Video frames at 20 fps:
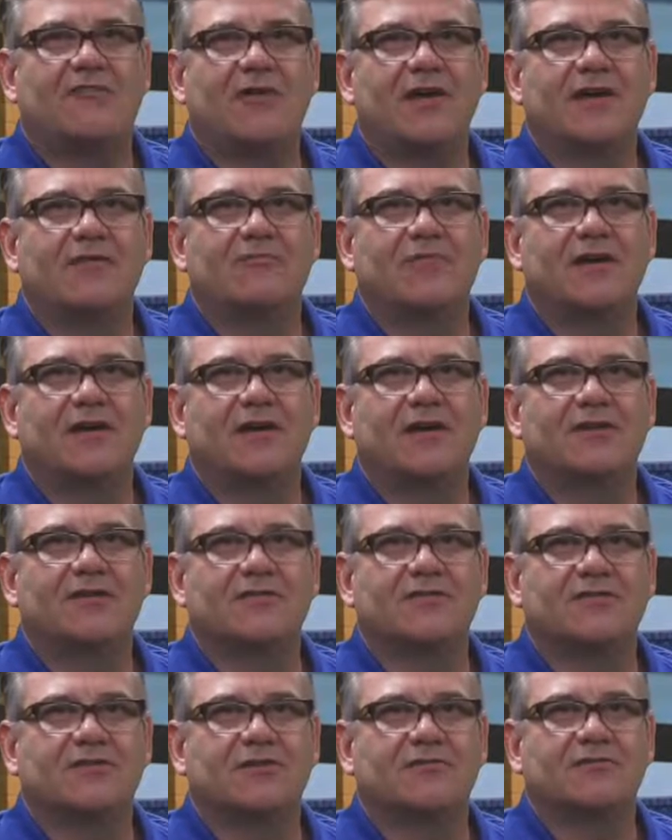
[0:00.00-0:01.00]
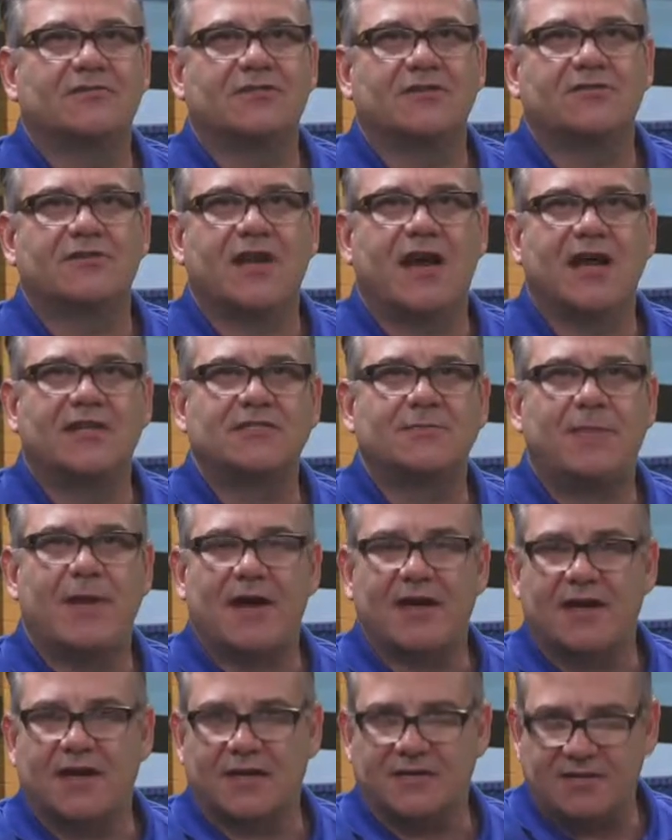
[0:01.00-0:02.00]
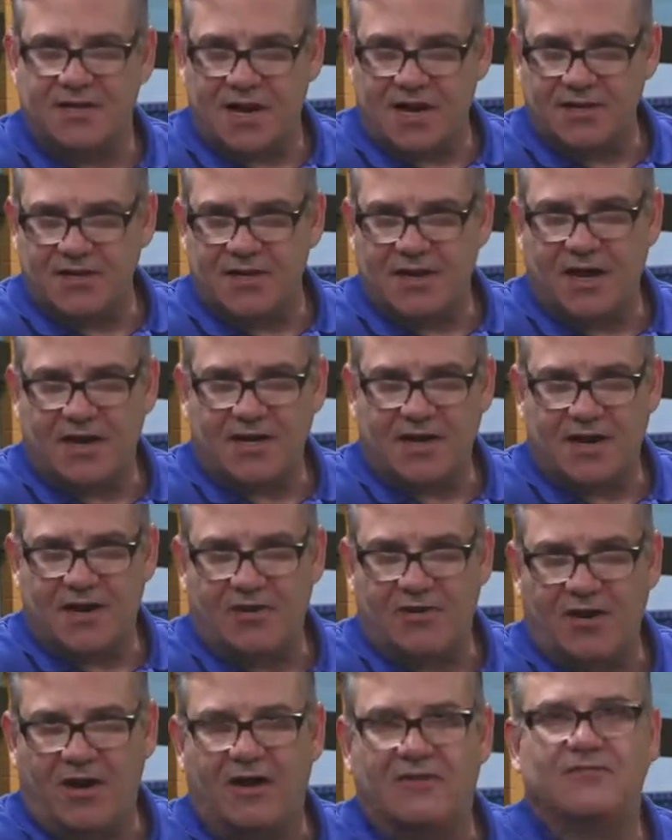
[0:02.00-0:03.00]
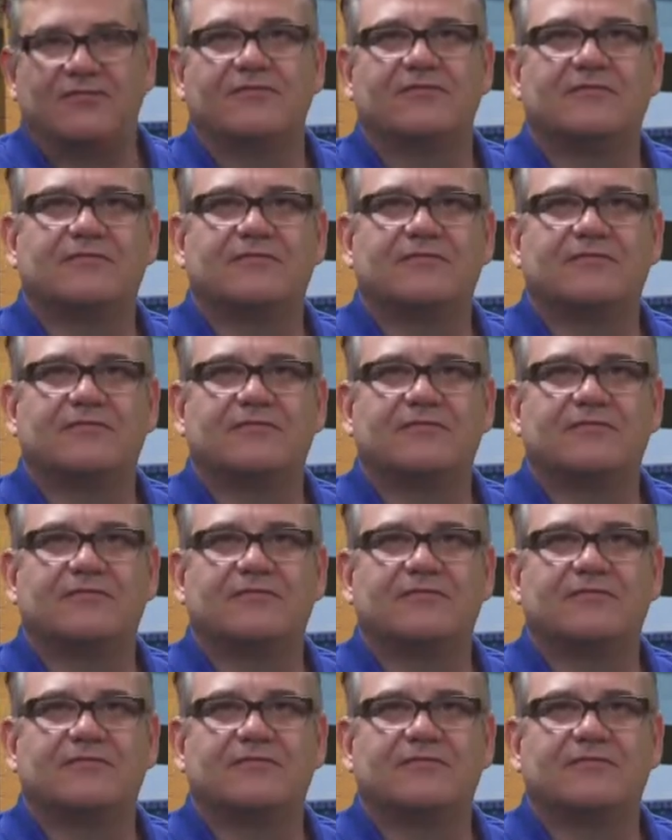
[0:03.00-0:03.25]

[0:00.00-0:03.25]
We, we under, so, so Don's back on. Don, you got cut off.